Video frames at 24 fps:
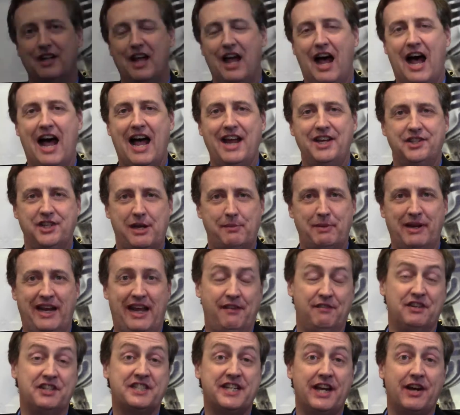Hi, Jamie
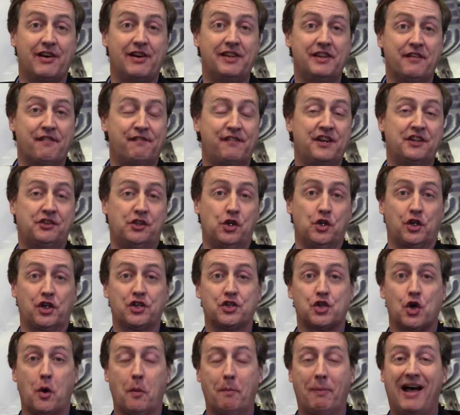Davis here in the
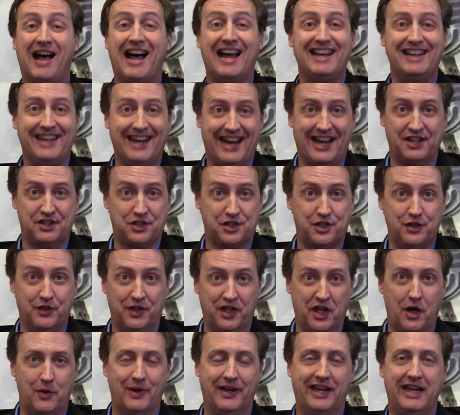Physio-Control podcast
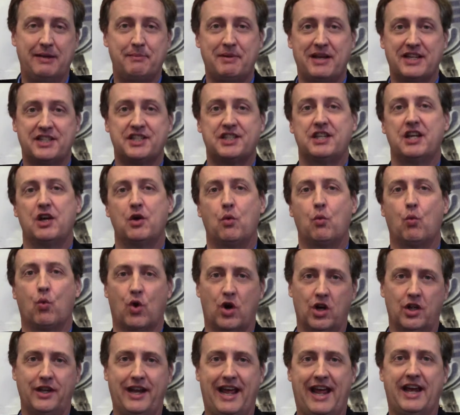studio at E M S
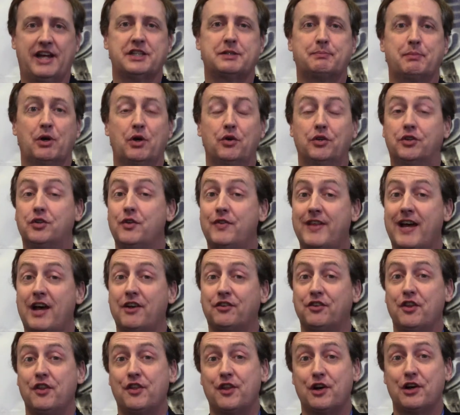World Expo two
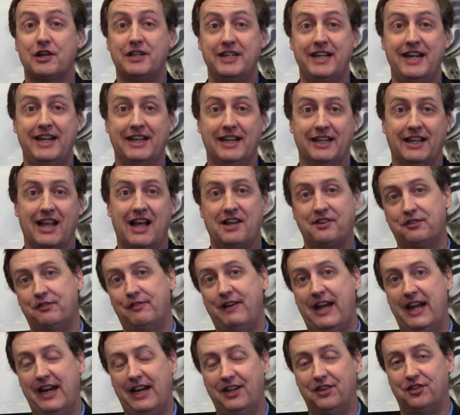thousand thirteen in Las
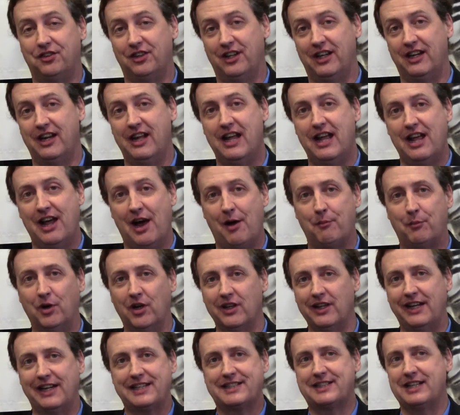Vegas, and I'm
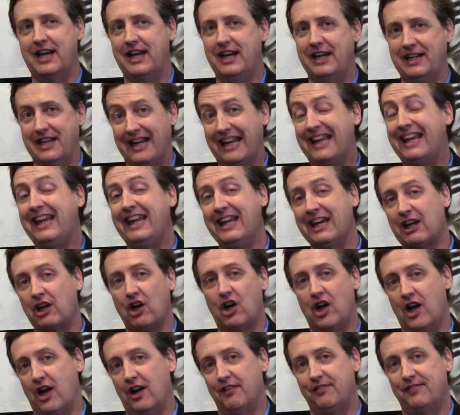really excited to kick
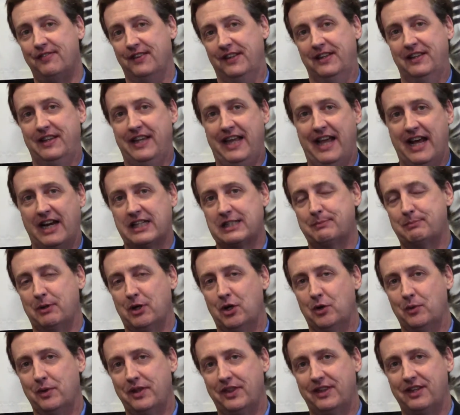off the
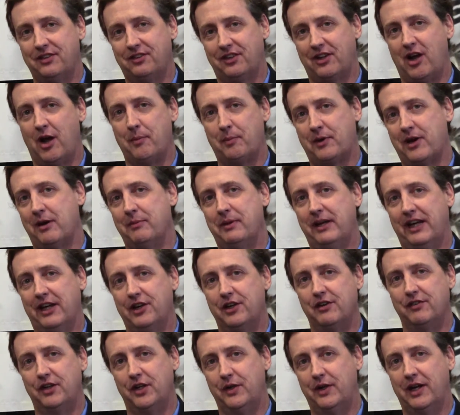expo with this upcoming
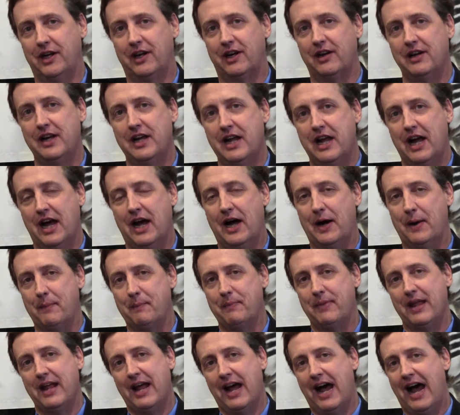interview here. Um,
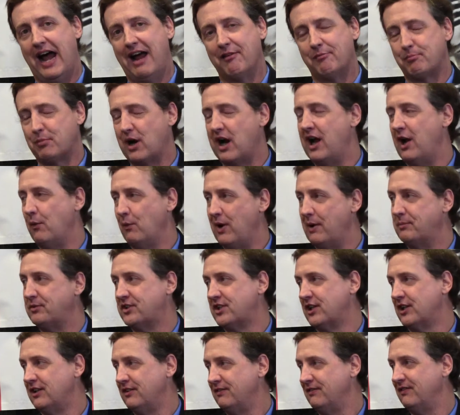I have Brian
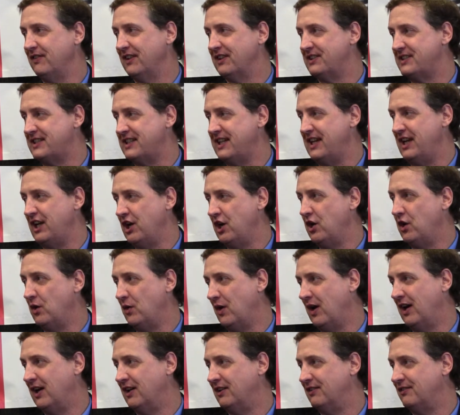Webster, the C E O
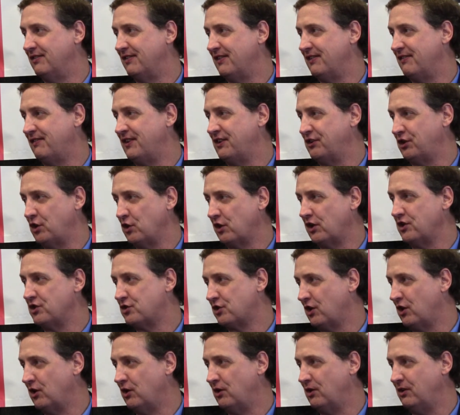of
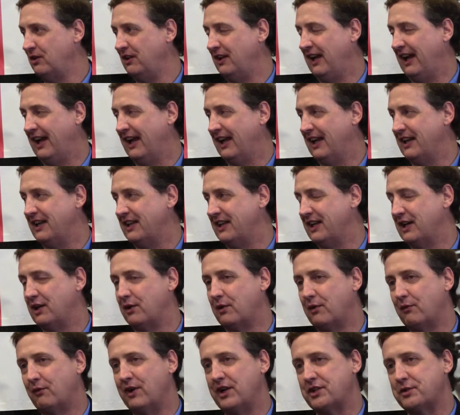Physio-Control, and uh,
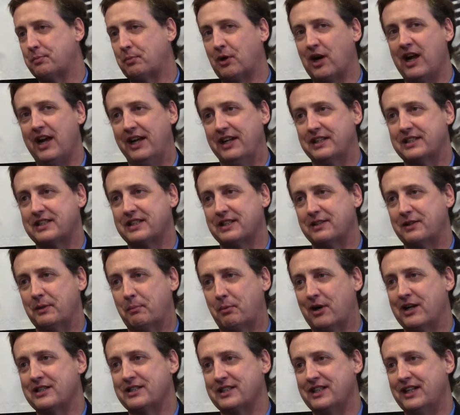Rich Price, the
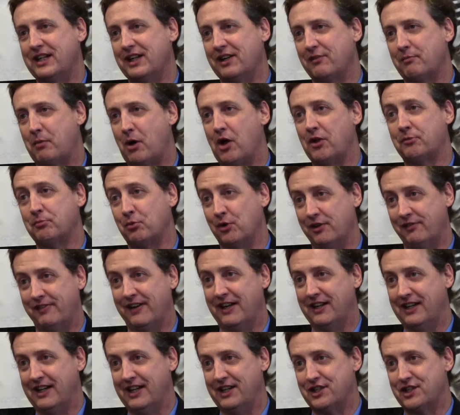president of PulsePoint
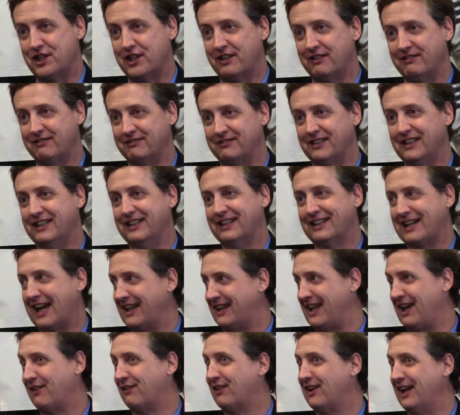Foundation. Got
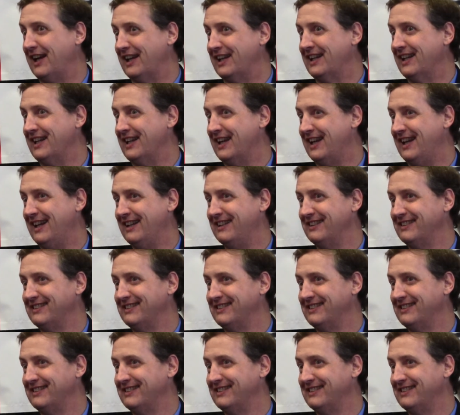that right, didn't I?